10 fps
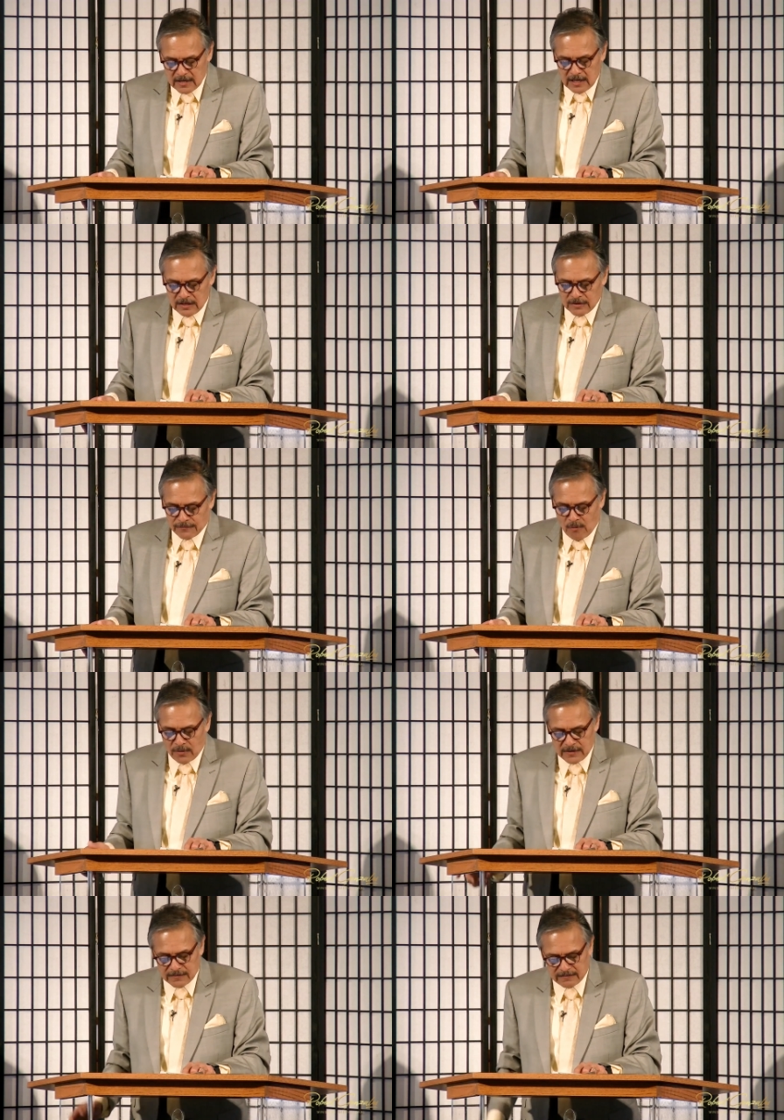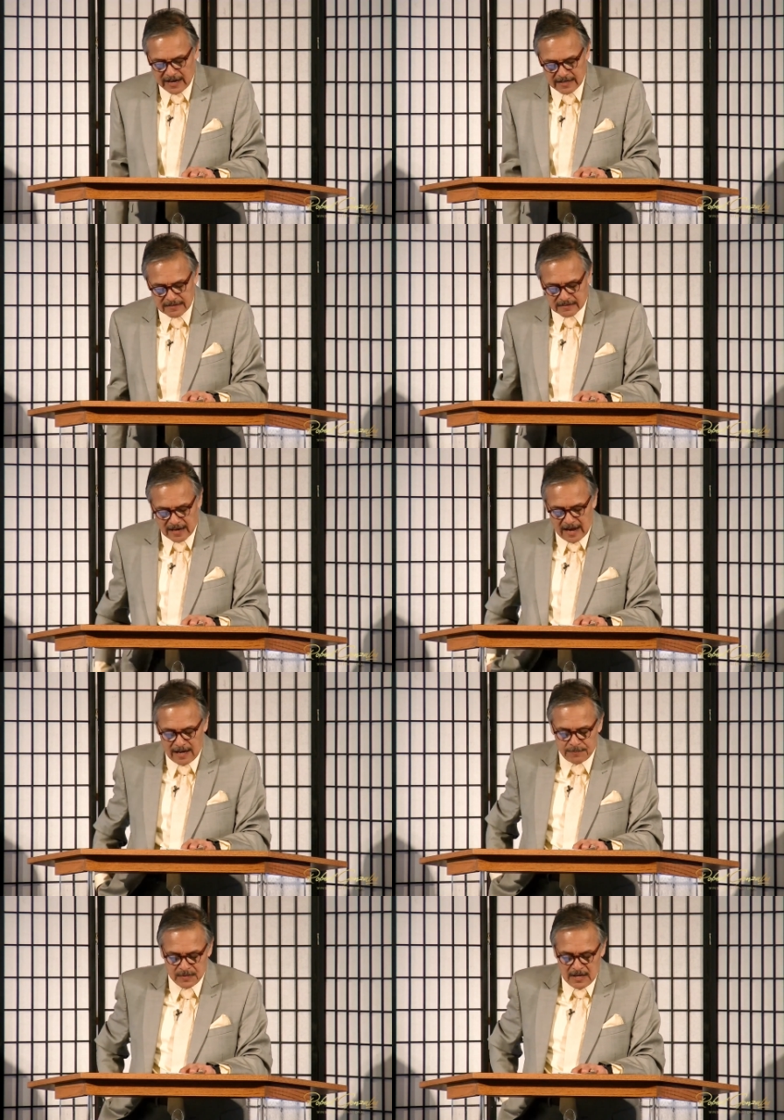in the 40th day's
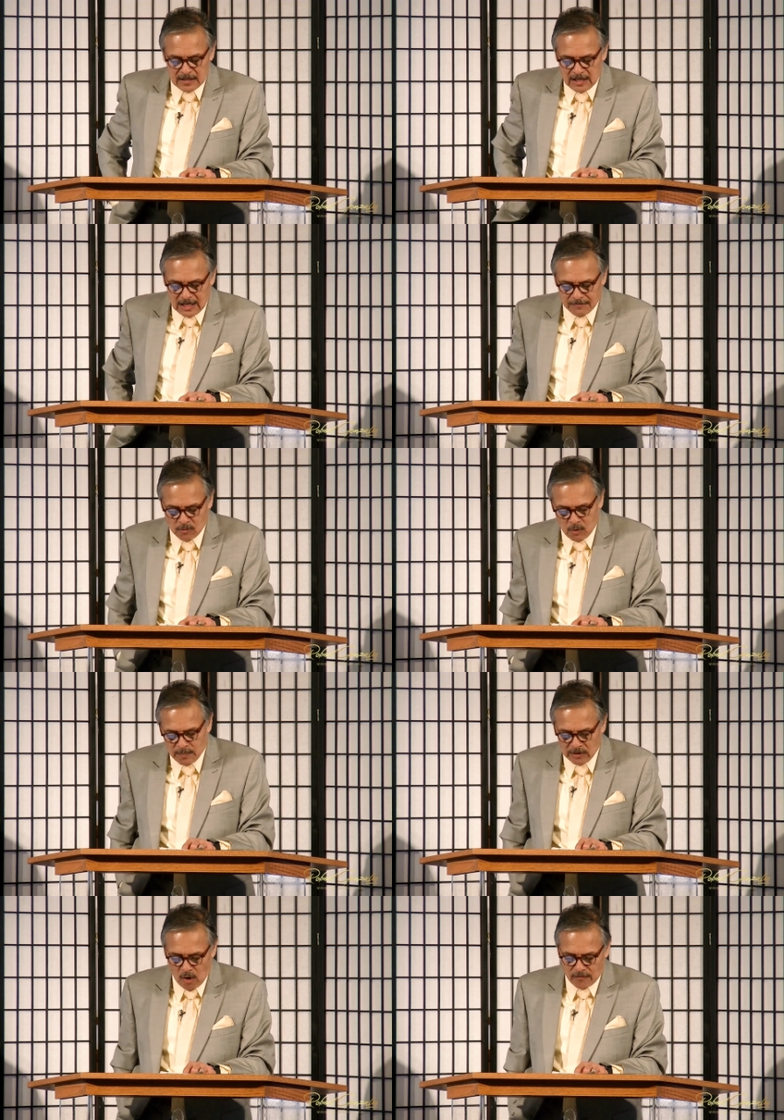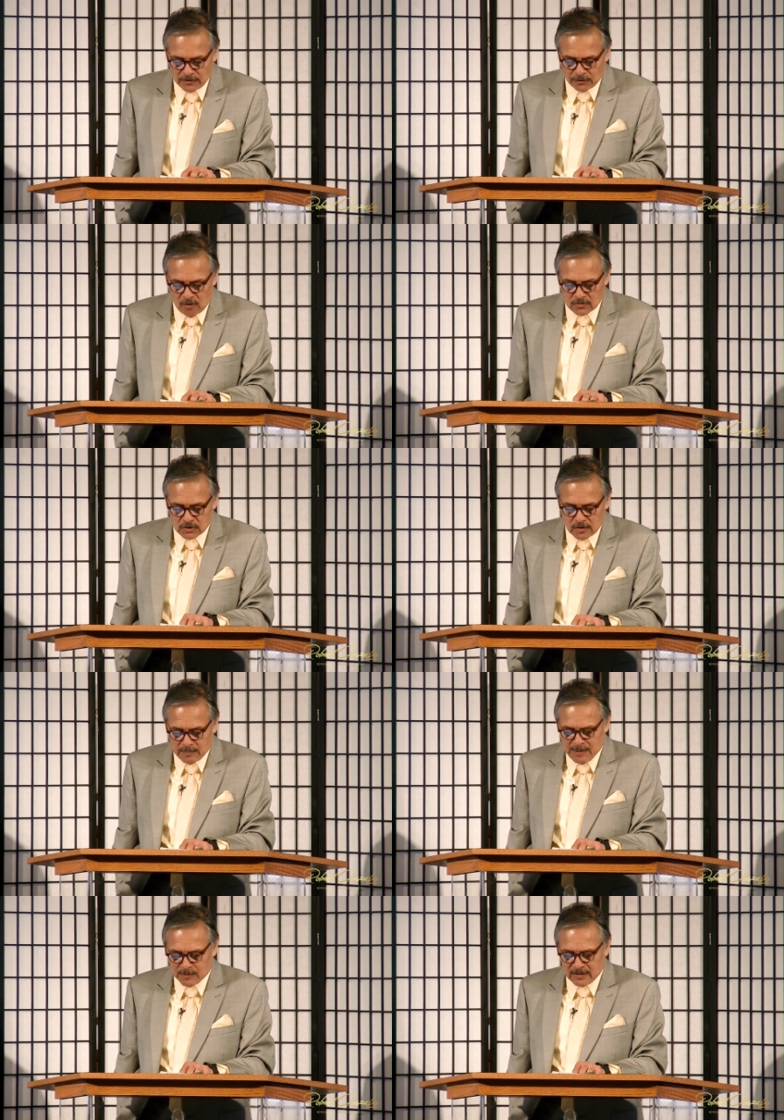time, Nineveh will be overthrown, so the
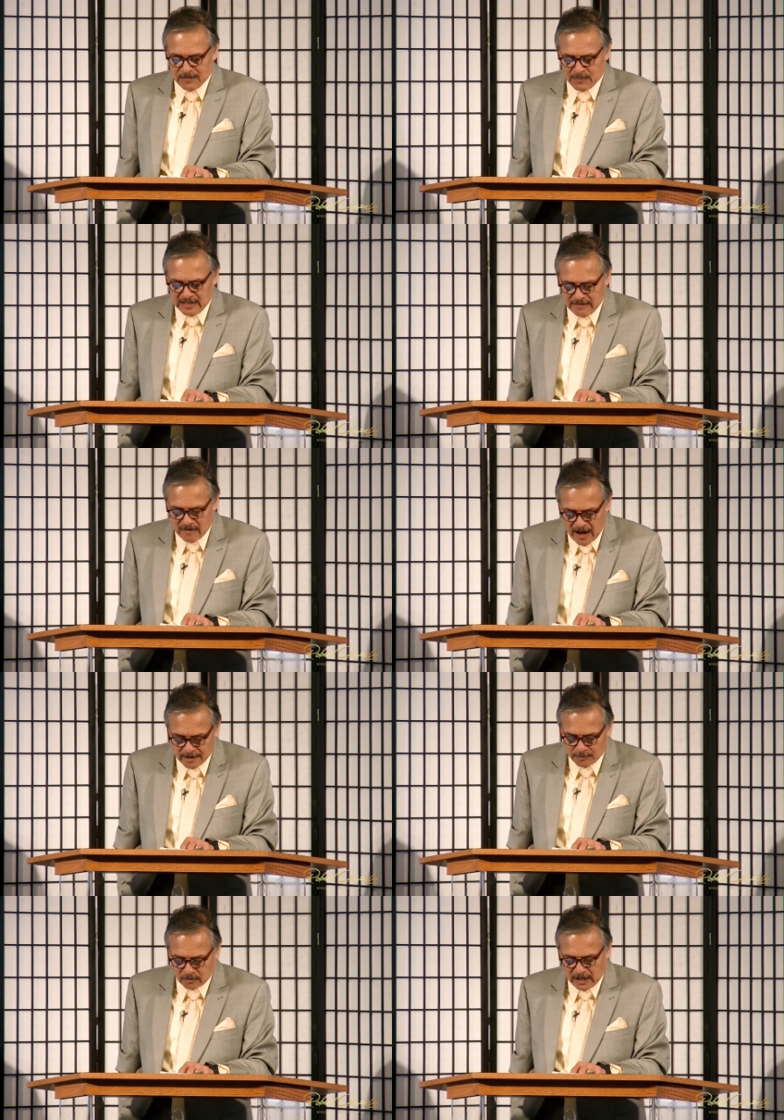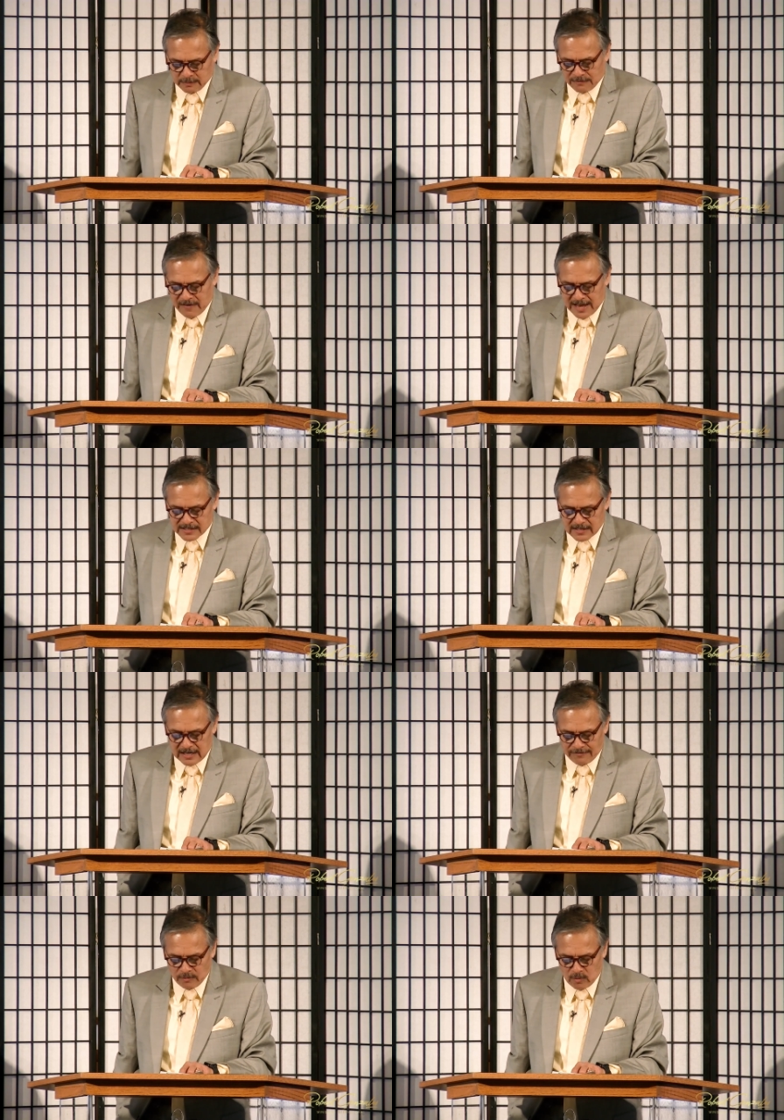people will never believe God and proclaim the fast, and
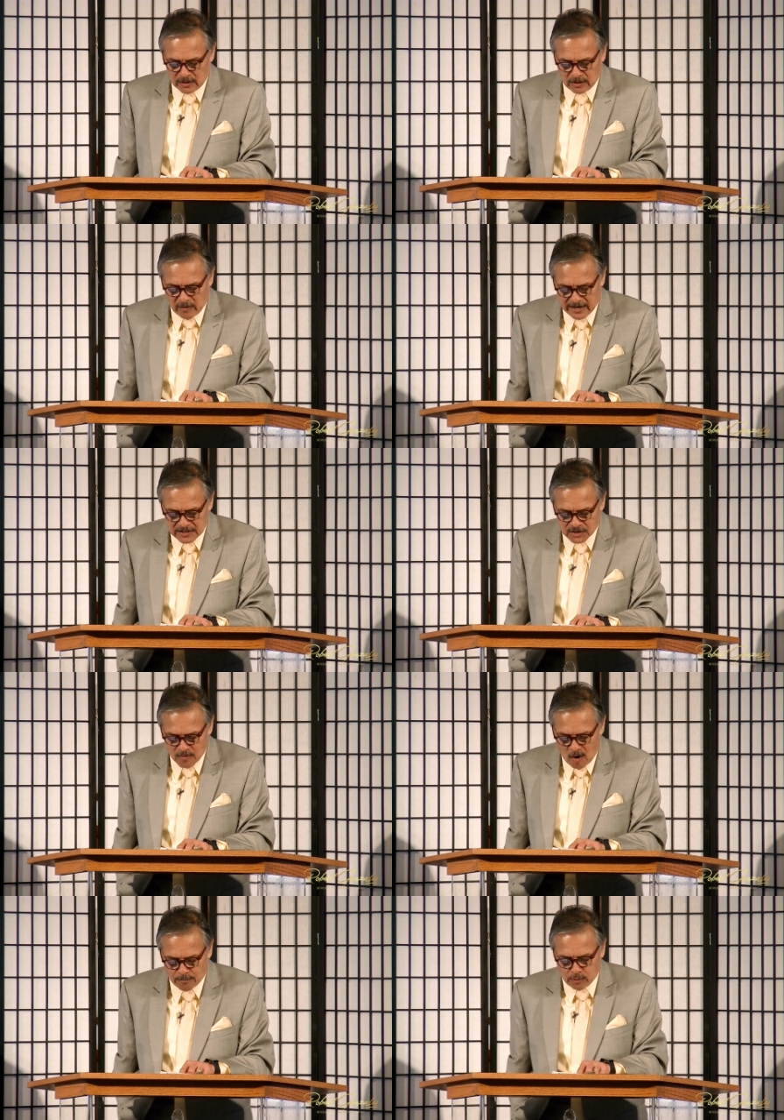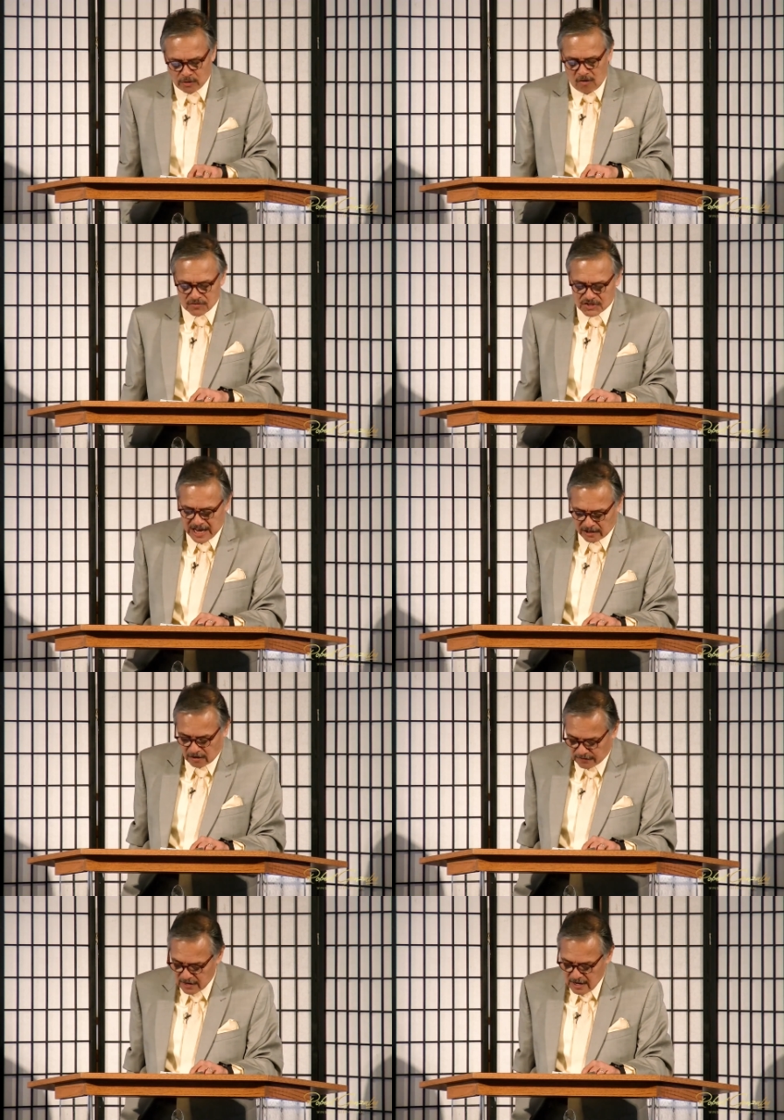everyone, great and small, put on
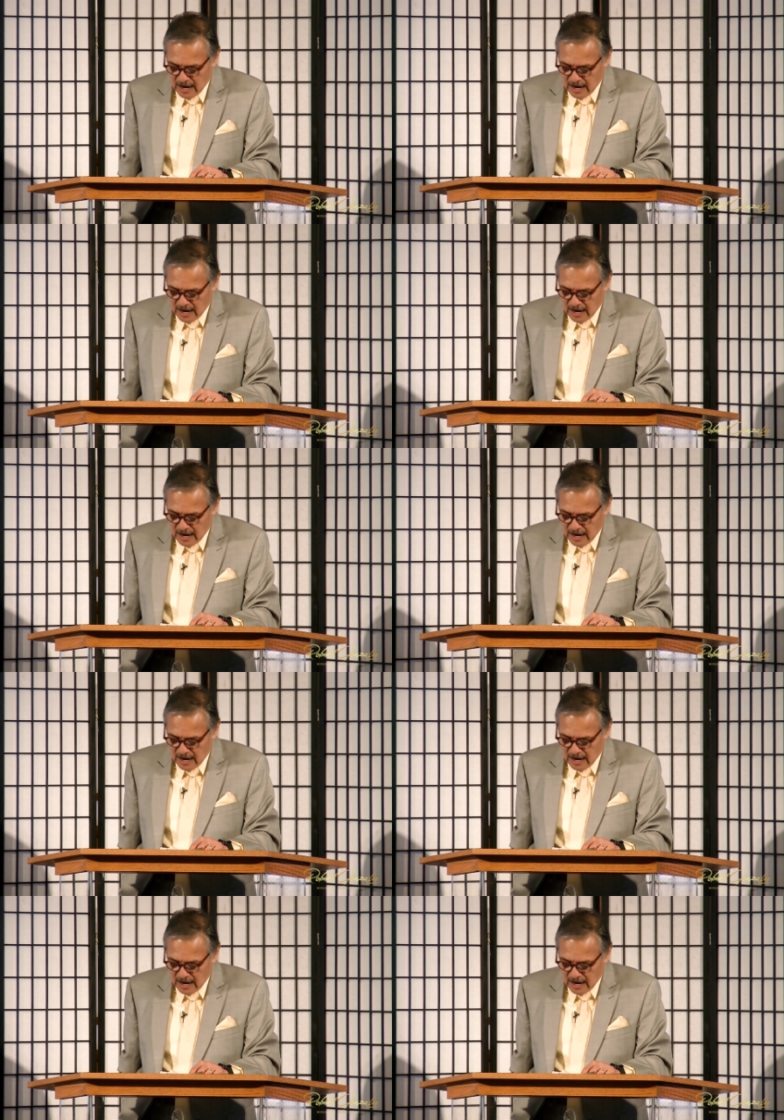sackcloth.